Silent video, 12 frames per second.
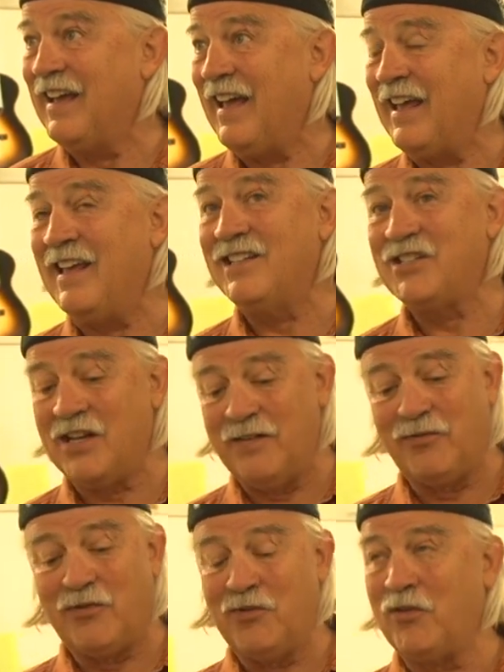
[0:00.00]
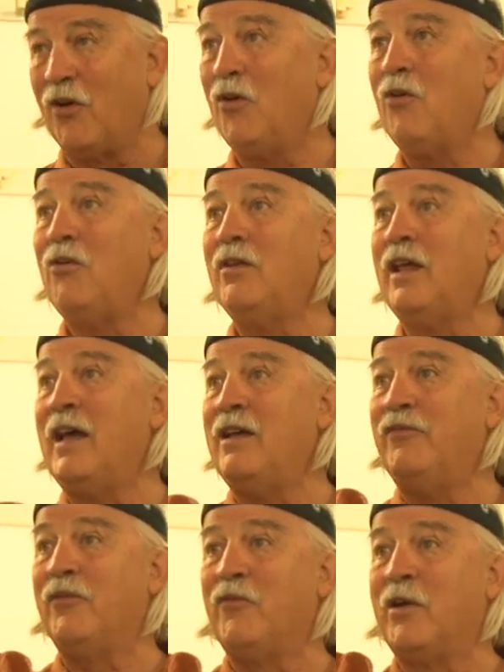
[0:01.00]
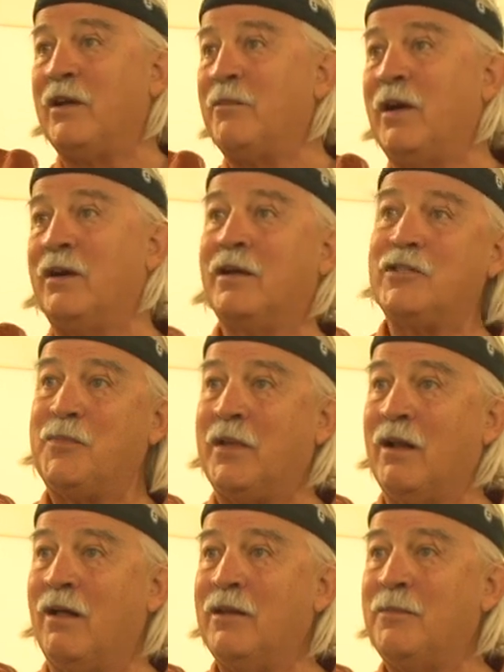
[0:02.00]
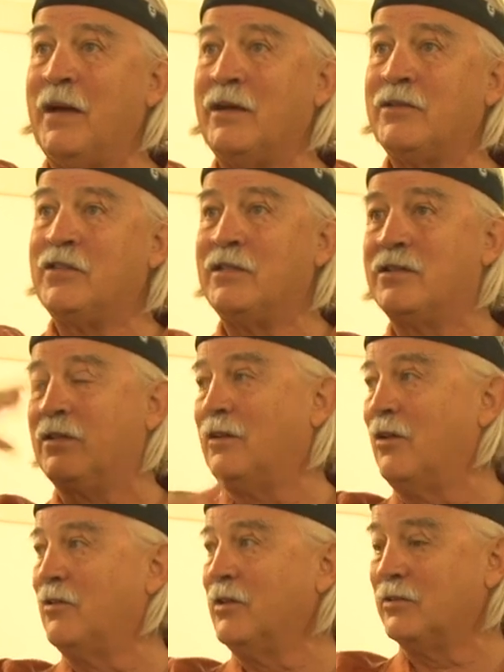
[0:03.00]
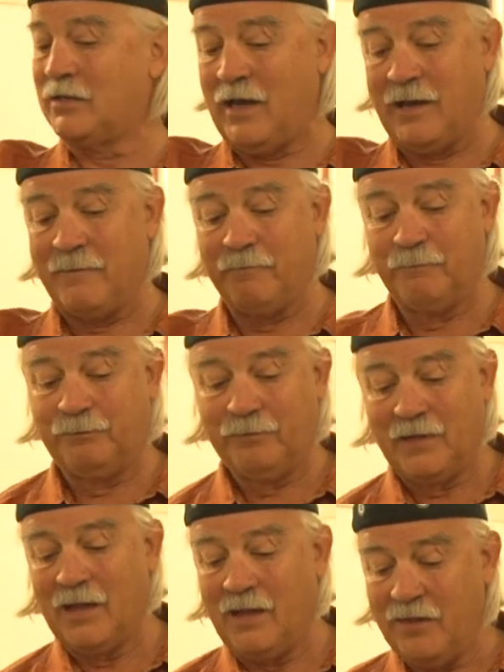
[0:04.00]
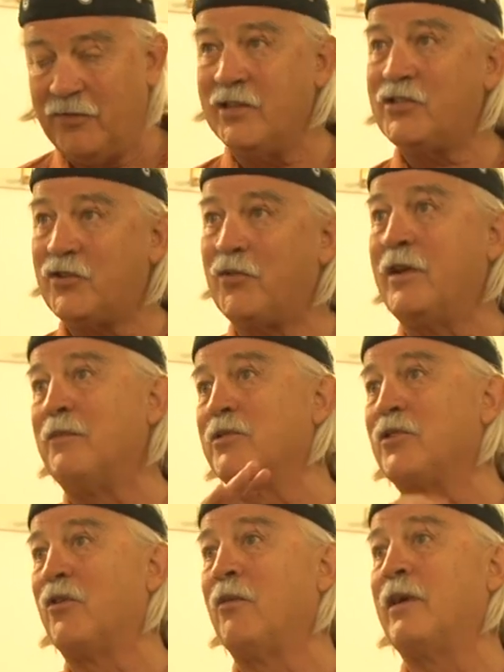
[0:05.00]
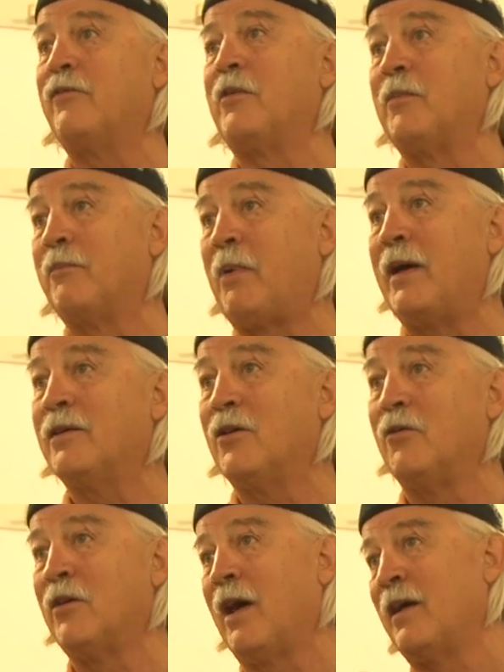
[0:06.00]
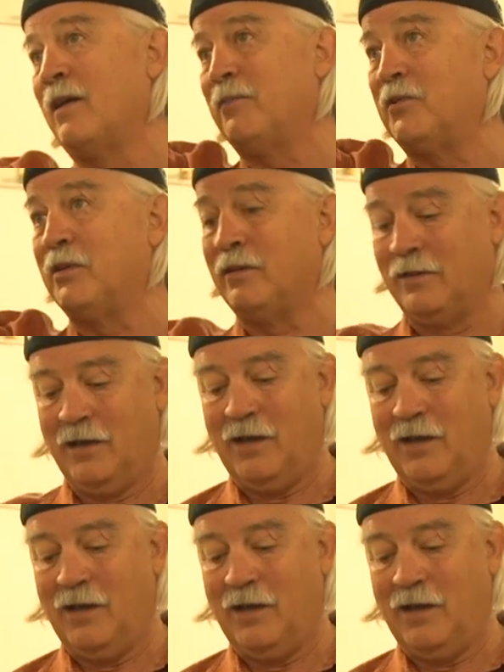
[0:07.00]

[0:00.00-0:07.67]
And it's lived through the whole life of what America's been all about since colonial time. This tree was growing from a pine cone on up to